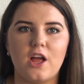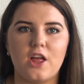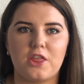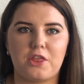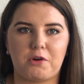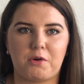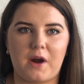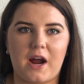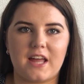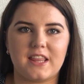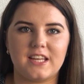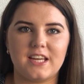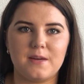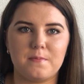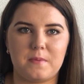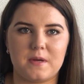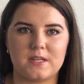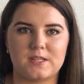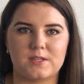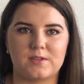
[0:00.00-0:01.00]
Throughout the
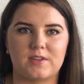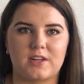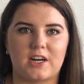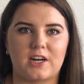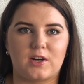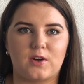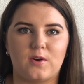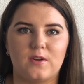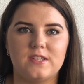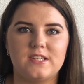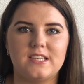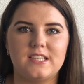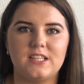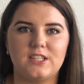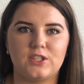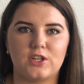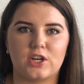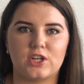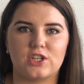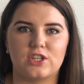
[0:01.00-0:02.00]
epistle, there are constant
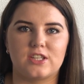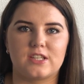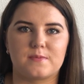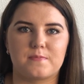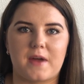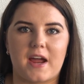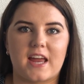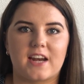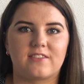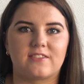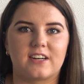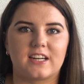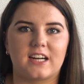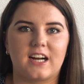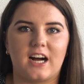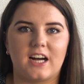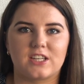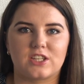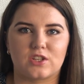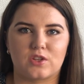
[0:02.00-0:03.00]
allusions made in
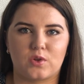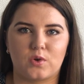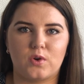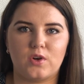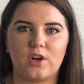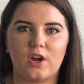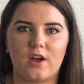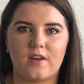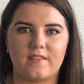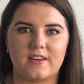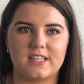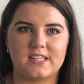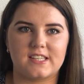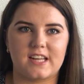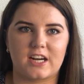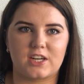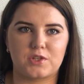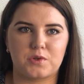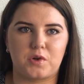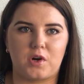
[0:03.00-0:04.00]
regard to Lord Hervey's
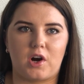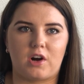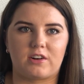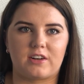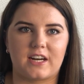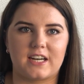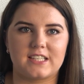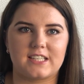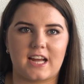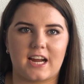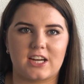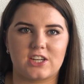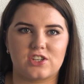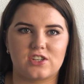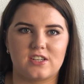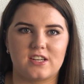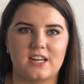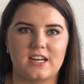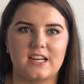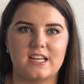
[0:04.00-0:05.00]
sexual
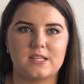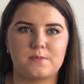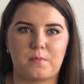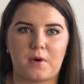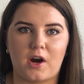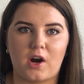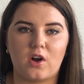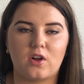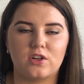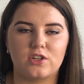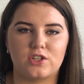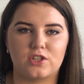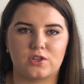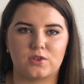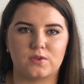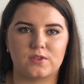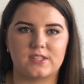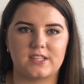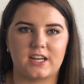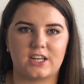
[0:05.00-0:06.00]
orientation and his
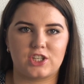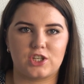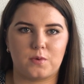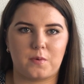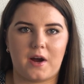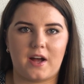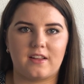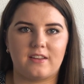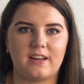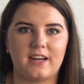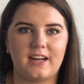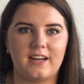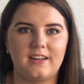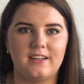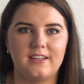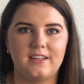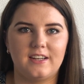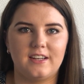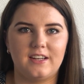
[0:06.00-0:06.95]
biological sexuality.